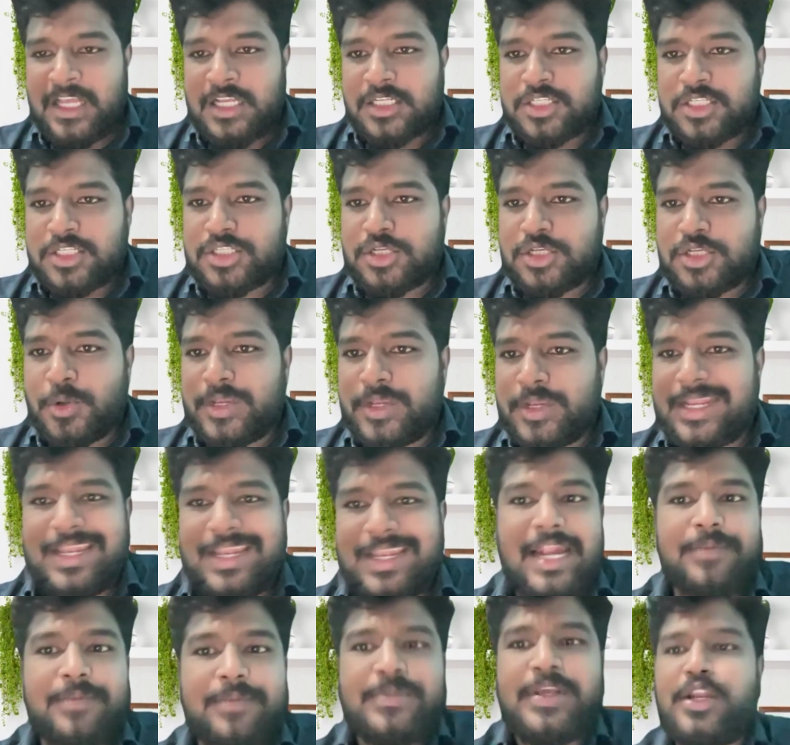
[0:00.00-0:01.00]
So you
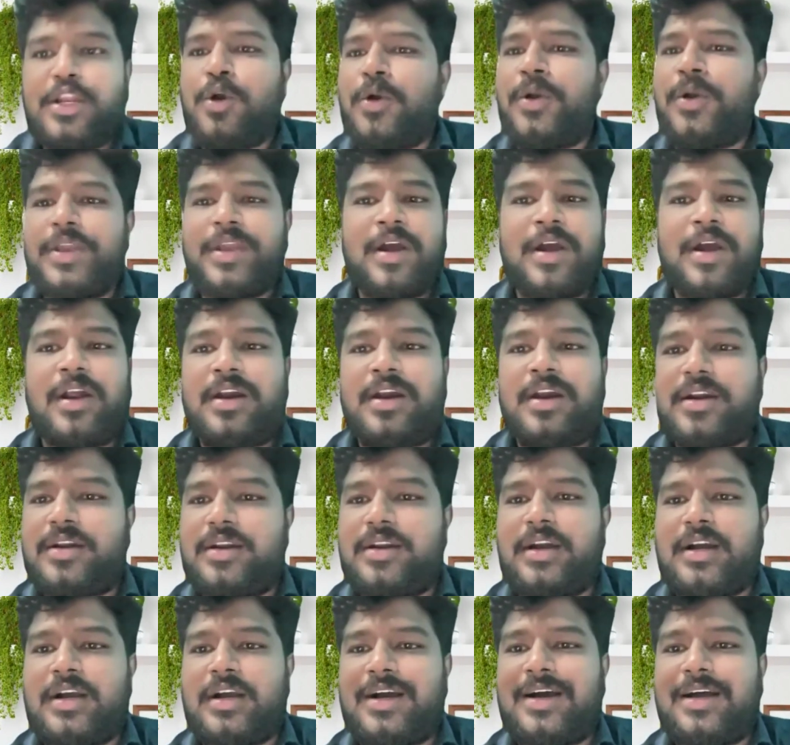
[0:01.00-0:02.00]
can let me know your
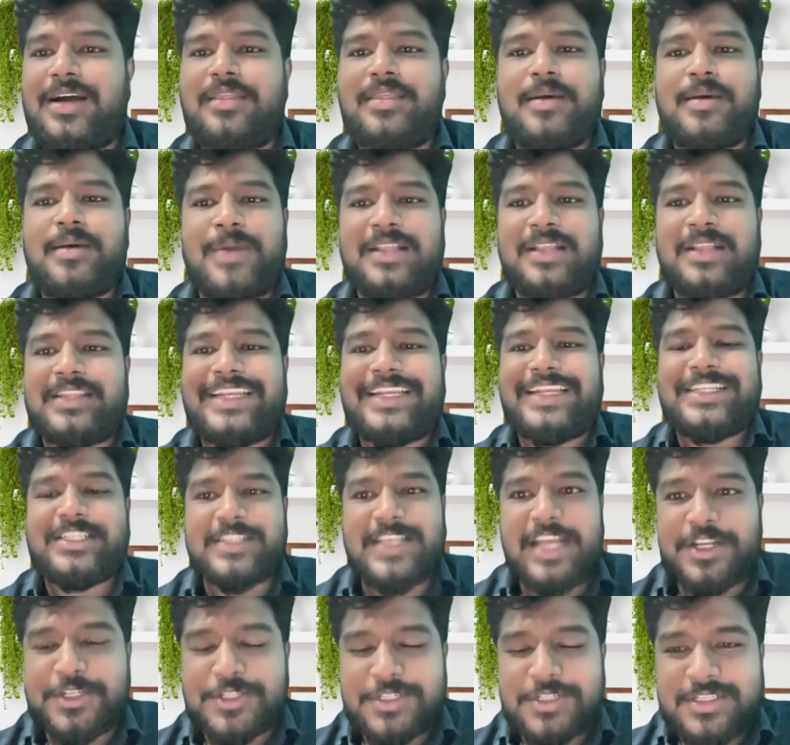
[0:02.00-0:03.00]
the monthly
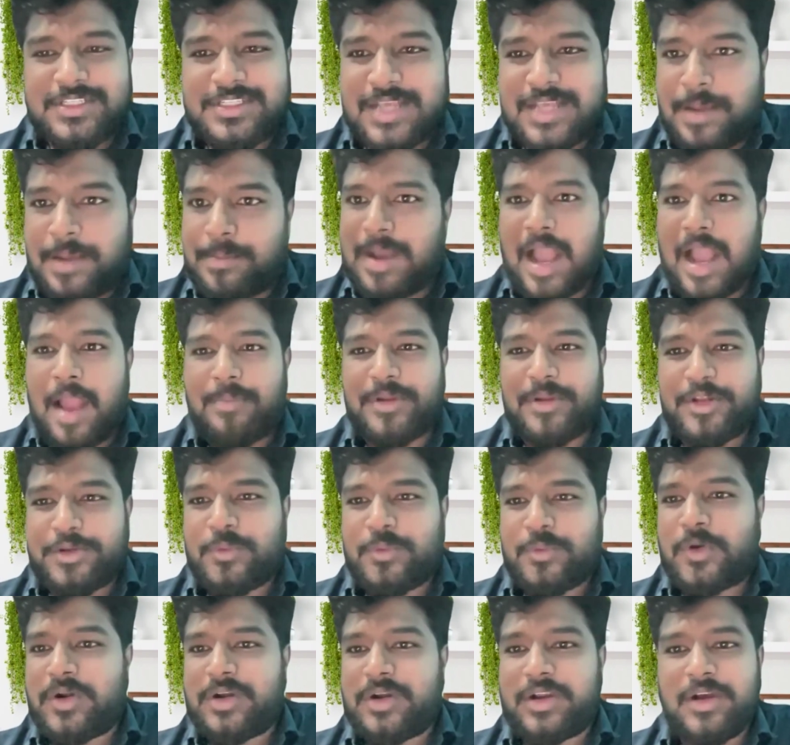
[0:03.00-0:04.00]
sessions. I'm happy to
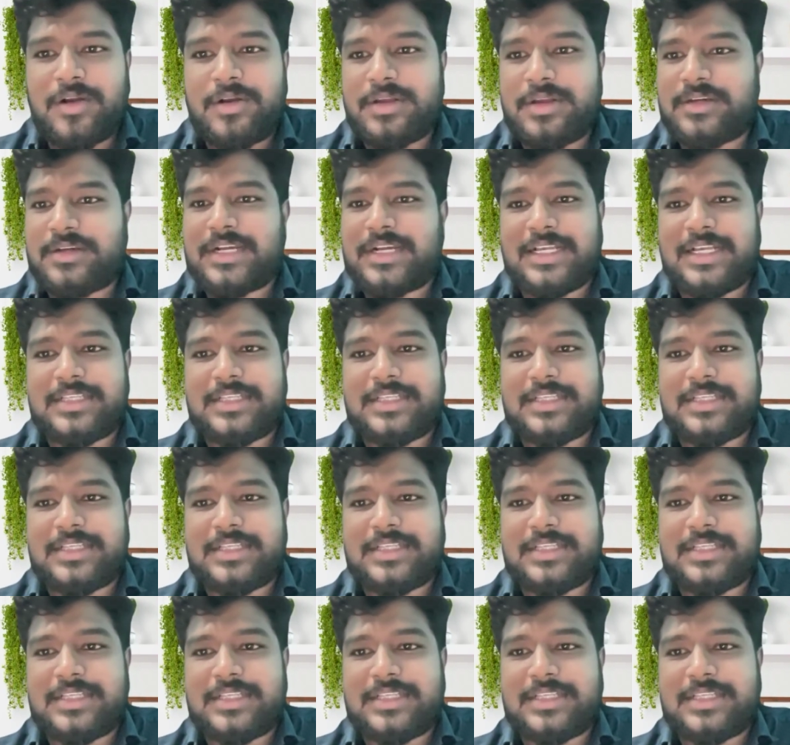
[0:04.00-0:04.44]
work out a